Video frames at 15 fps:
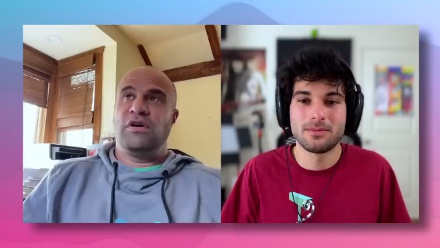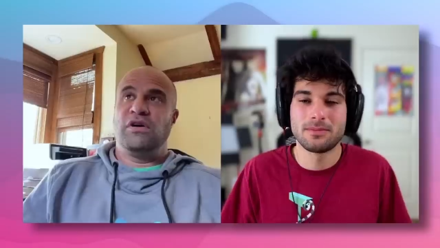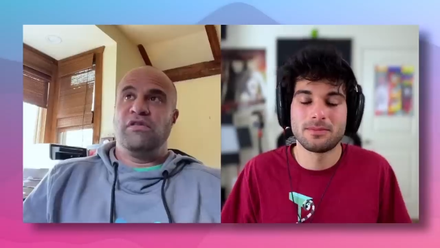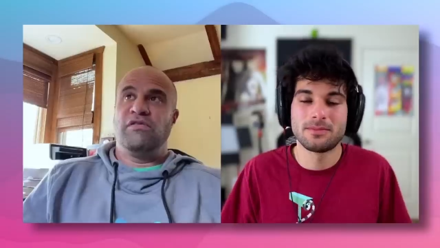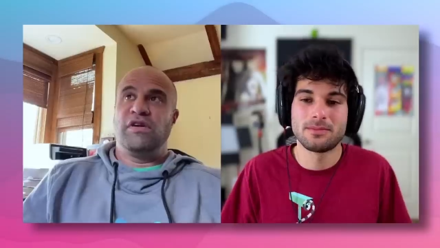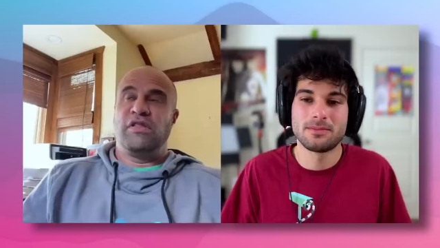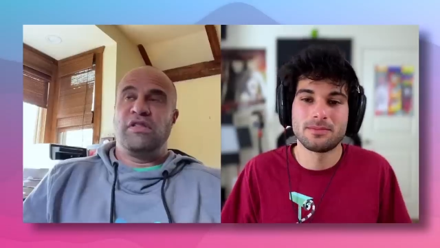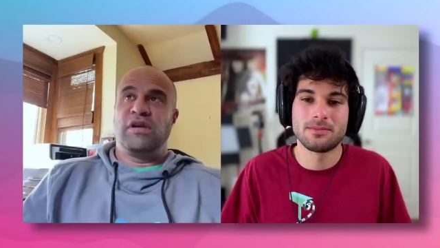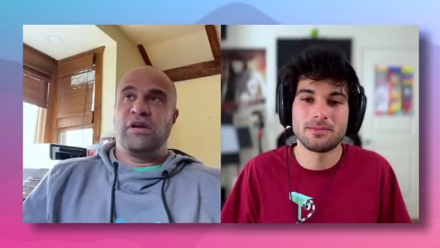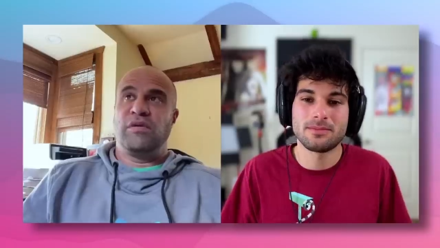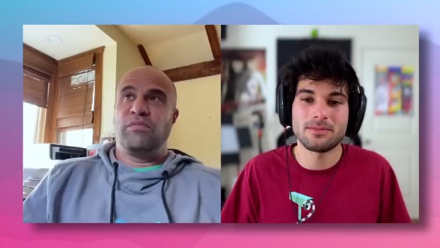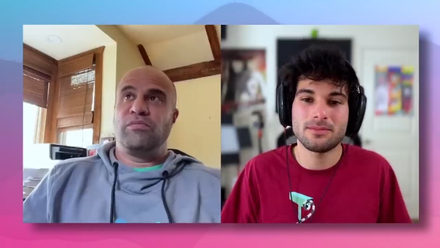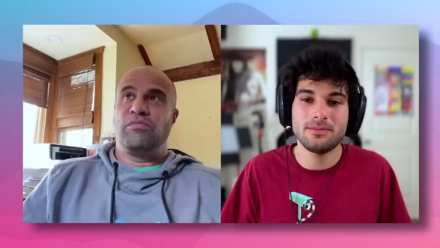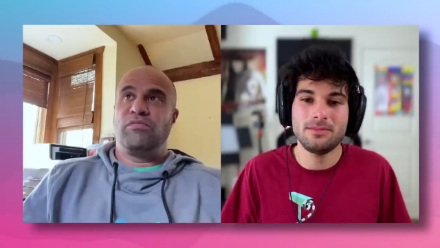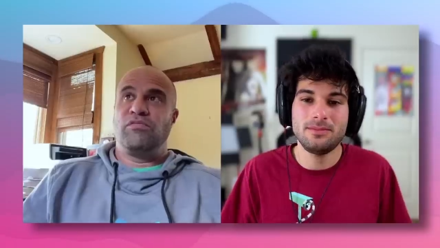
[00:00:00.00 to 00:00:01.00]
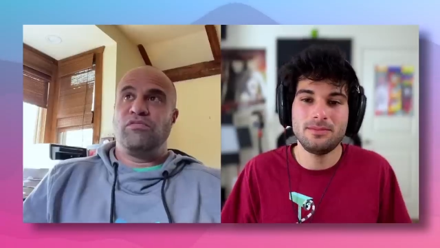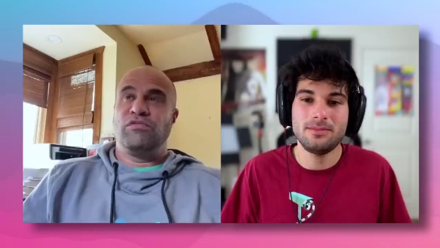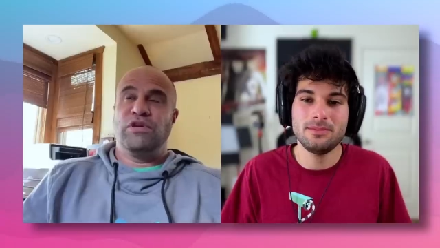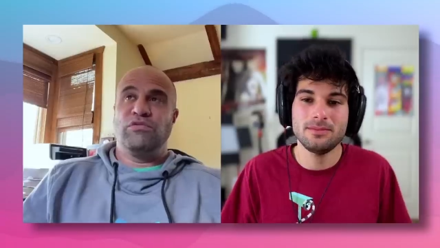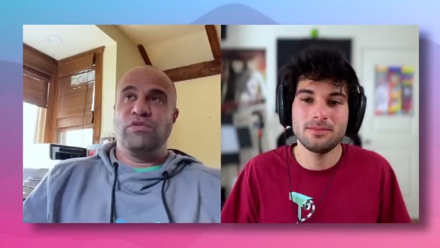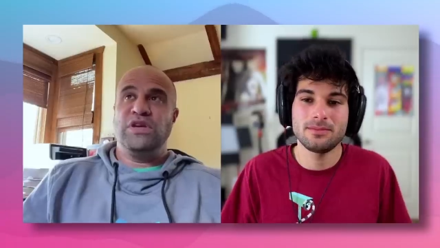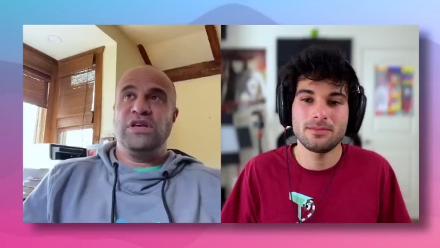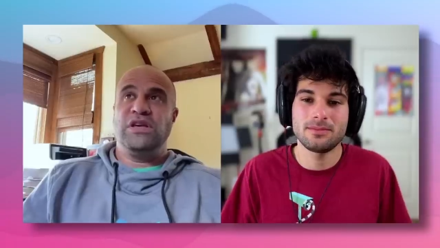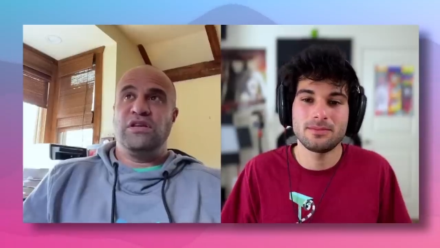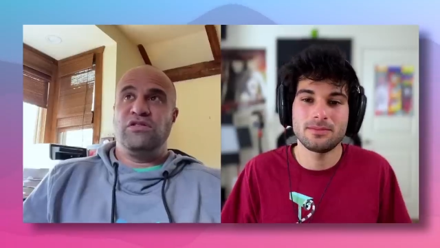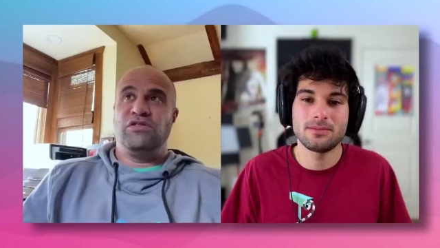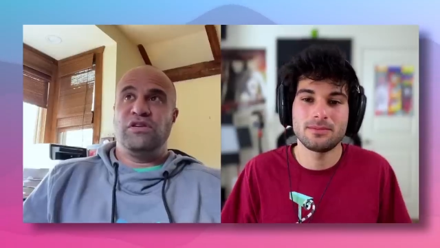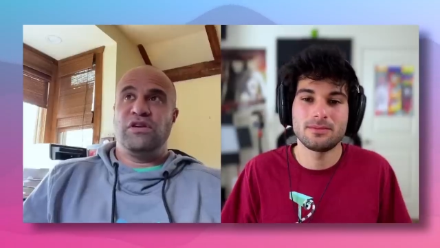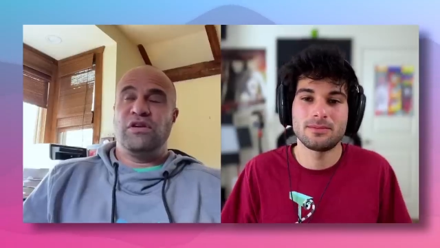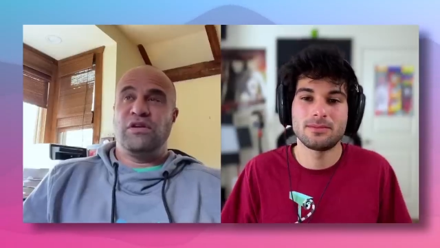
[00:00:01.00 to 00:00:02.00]
Speaker 1: of I think what we
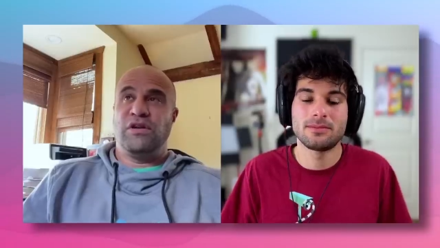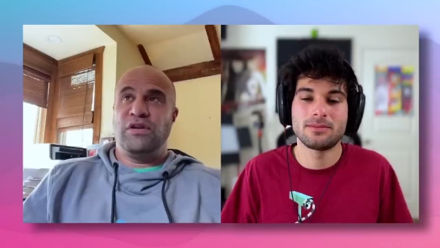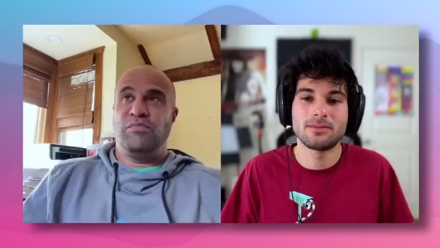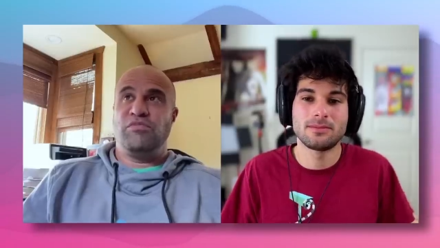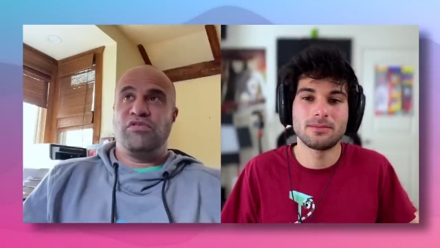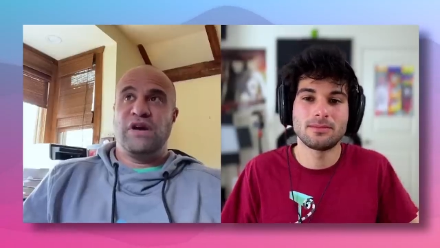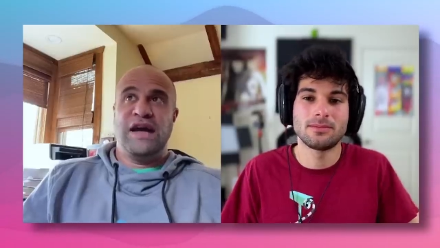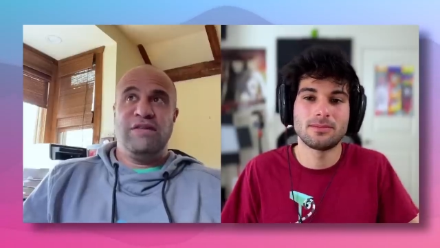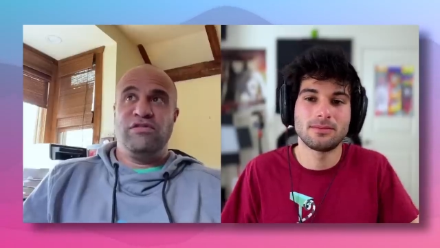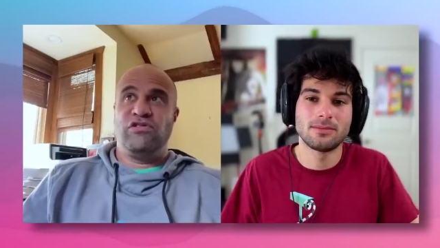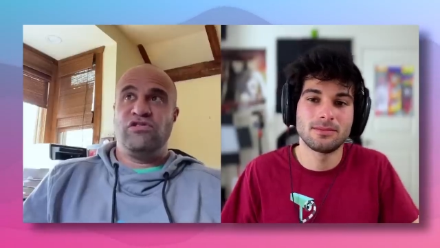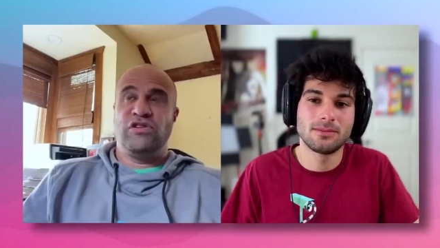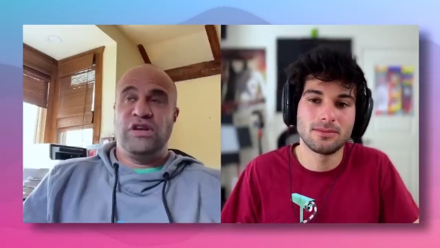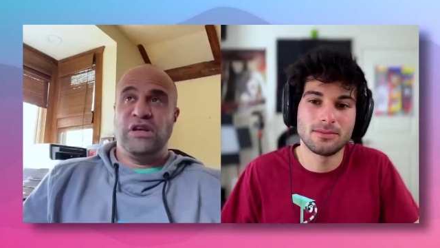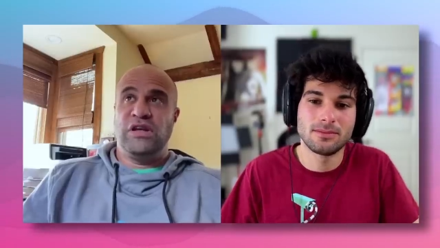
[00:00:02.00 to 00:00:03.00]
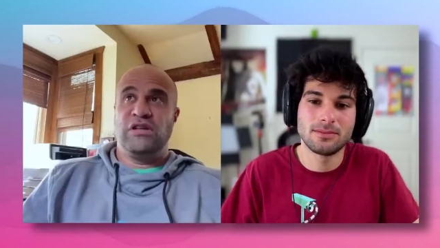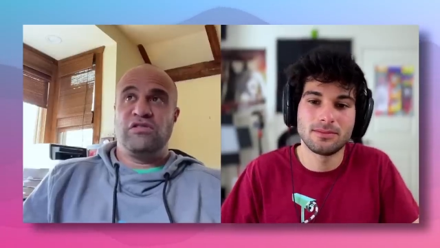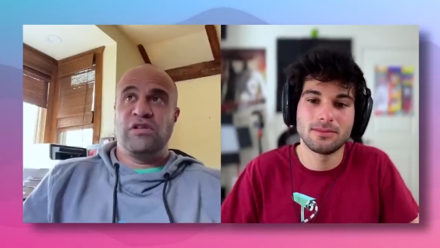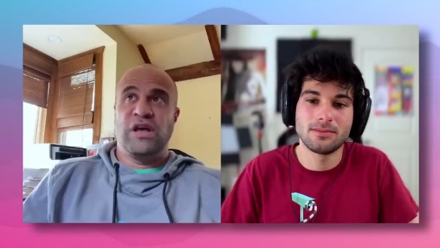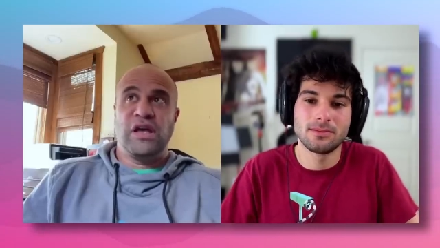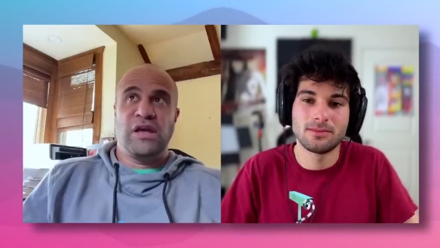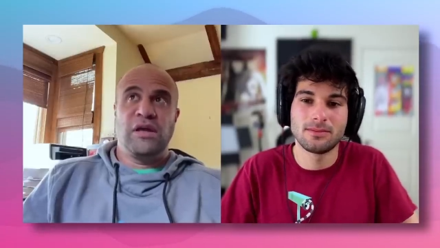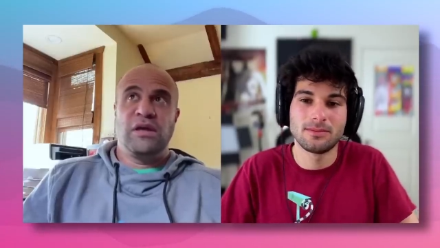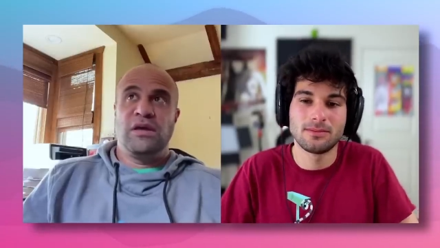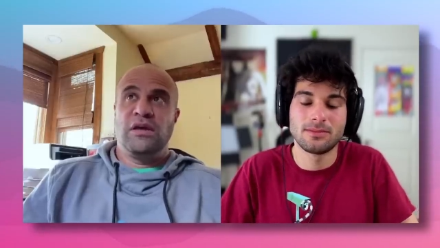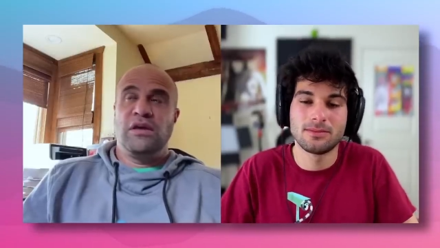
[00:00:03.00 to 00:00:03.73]
consider privacy. It's like